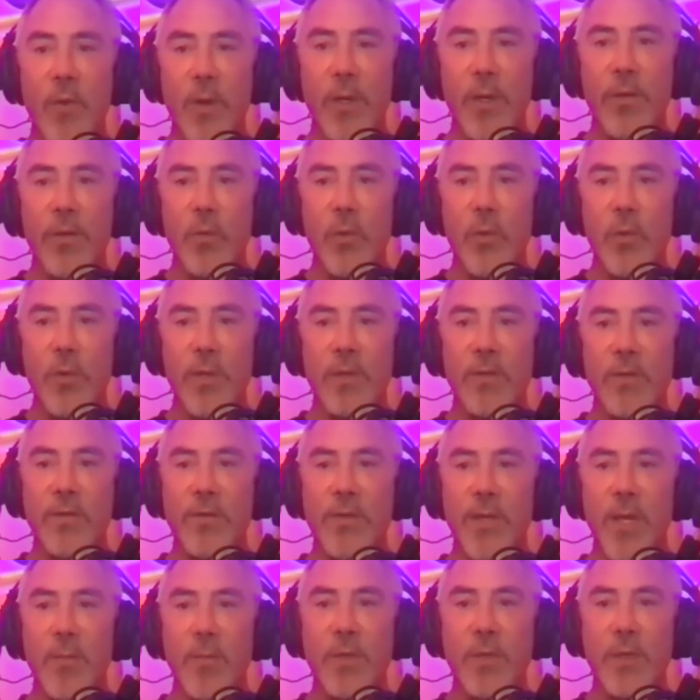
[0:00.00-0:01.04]
through and this
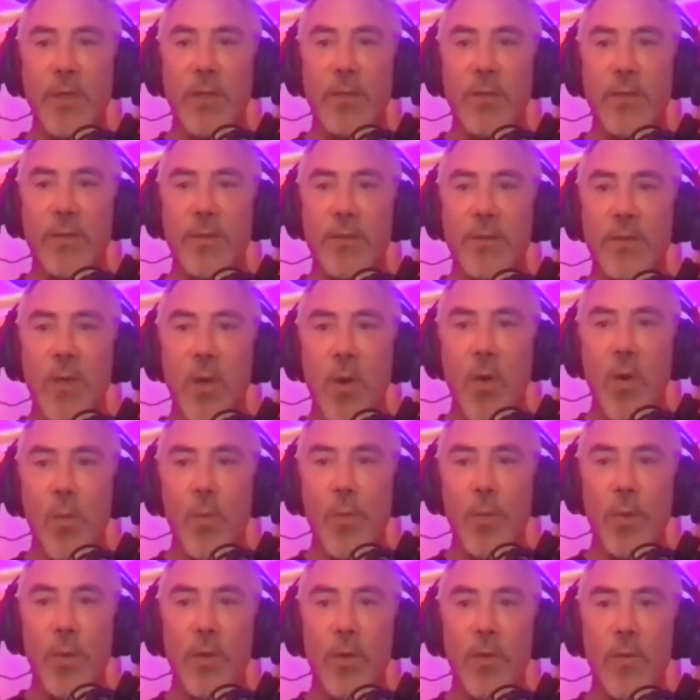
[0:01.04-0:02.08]
subject is so
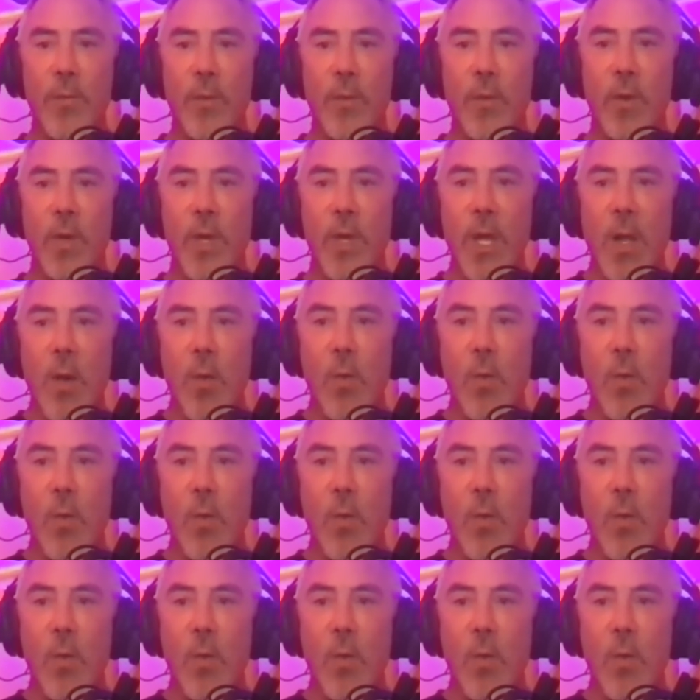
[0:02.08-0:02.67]
beautiful.